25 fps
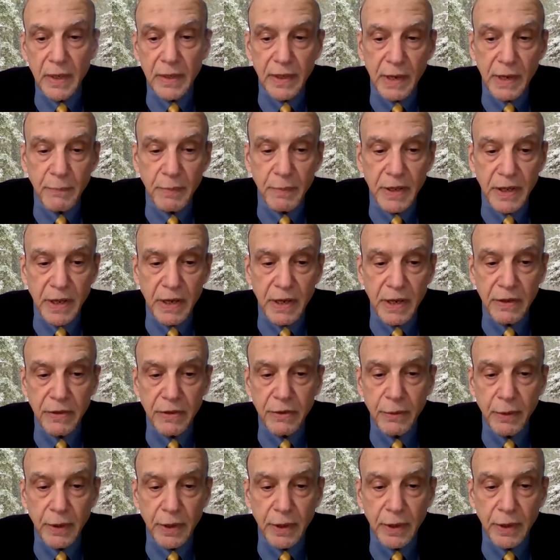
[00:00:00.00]
can be
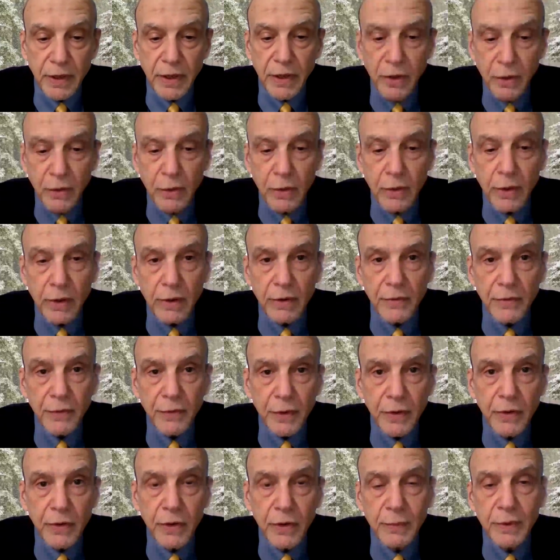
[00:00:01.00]
either a cure
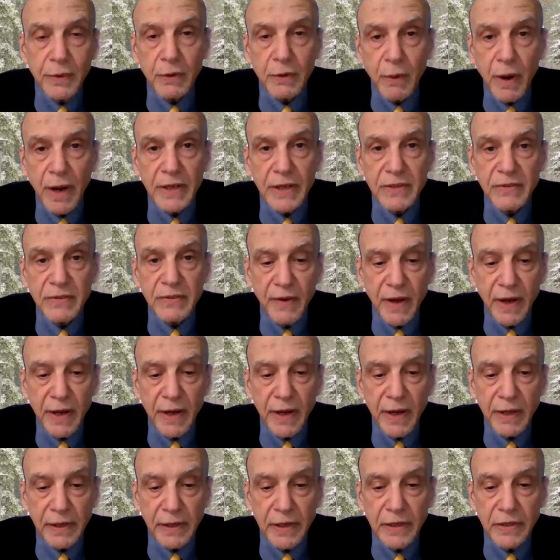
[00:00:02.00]
for human rights
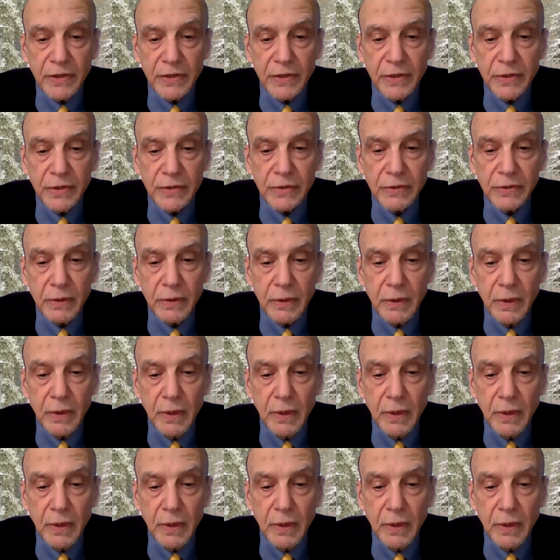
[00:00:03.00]
violations